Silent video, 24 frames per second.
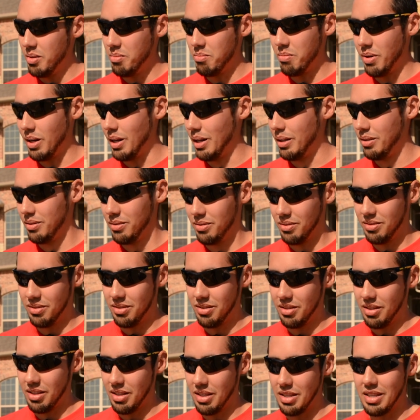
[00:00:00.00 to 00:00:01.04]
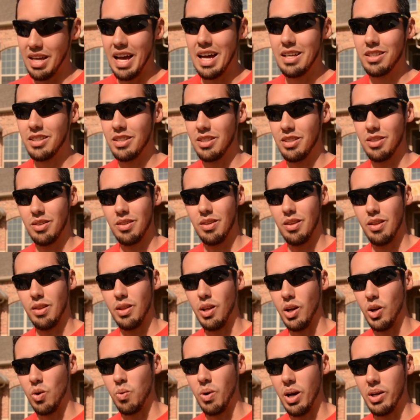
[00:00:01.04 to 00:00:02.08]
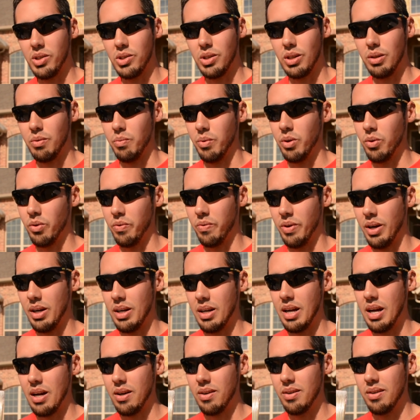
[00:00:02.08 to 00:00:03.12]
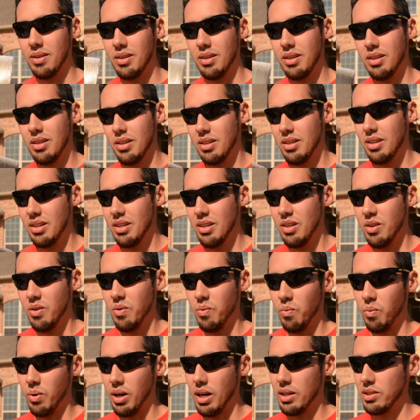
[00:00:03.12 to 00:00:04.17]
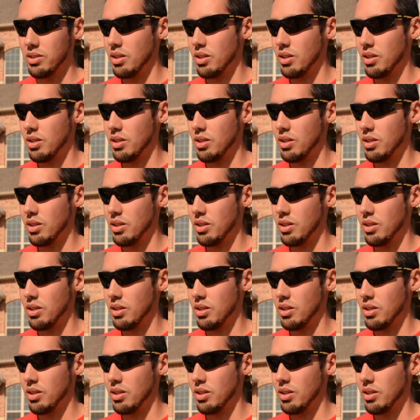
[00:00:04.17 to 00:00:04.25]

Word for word: but that's the question we will find out when i